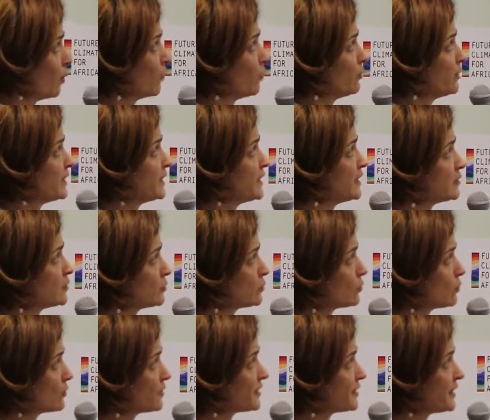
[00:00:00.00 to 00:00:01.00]
We need
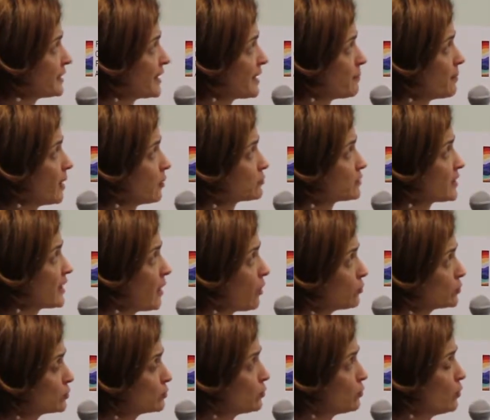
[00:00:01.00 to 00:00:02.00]
to think about
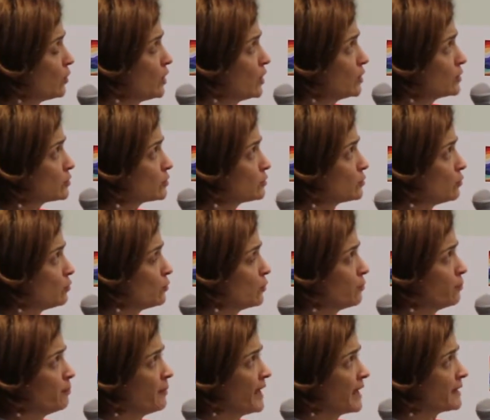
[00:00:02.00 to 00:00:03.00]
how to
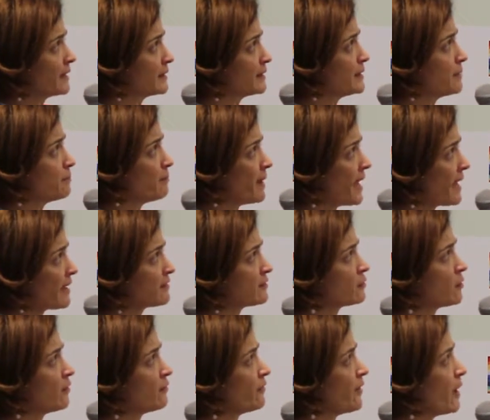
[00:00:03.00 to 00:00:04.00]
make the best
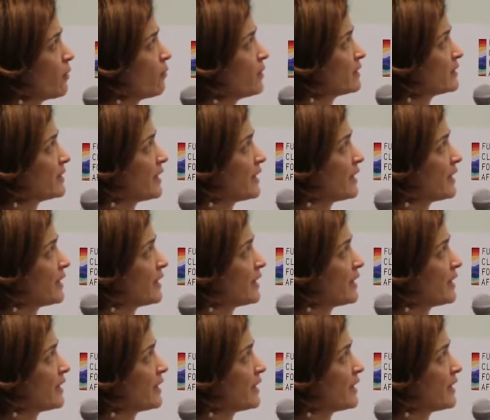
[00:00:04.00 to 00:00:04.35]
of our